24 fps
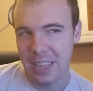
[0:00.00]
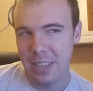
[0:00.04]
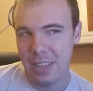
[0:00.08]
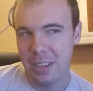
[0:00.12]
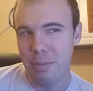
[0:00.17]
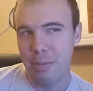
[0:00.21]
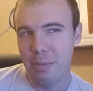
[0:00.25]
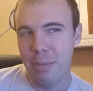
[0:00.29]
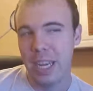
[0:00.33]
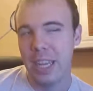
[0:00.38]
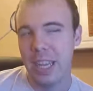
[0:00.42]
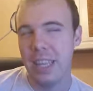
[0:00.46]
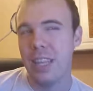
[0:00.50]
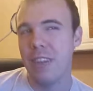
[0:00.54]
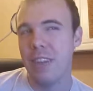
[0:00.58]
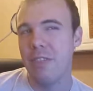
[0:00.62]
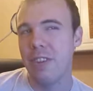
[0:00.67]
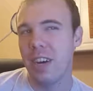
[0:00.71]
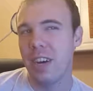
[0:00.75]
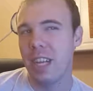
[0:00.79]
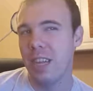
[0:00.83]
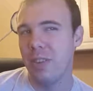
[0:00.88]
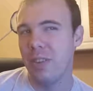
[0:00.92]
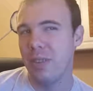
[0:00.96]
you know, blindly
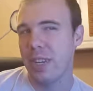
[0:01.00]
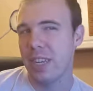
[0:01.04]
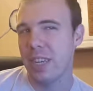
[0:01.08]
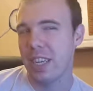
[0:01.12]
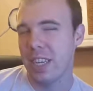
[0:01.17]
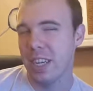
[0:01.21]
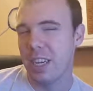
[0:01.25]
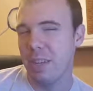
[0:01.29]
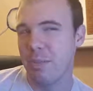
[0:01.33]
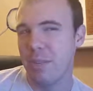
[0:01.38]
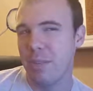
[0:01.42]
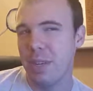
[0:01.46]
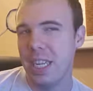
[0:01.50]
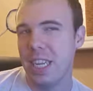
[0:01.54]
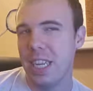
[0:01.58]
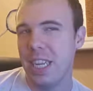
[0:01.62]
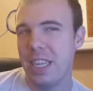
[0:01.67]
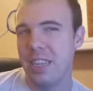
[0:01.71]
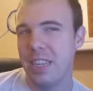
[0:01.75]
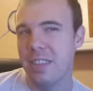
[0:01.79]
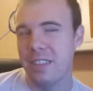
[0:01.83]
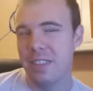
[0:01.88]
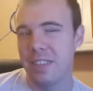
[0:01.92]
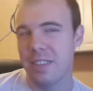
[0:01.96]
following a
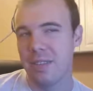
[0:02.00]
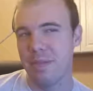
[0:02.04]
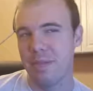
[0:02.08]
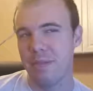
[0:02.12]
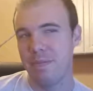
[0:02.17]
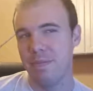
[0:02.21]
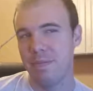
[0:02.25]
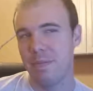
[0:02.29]
company's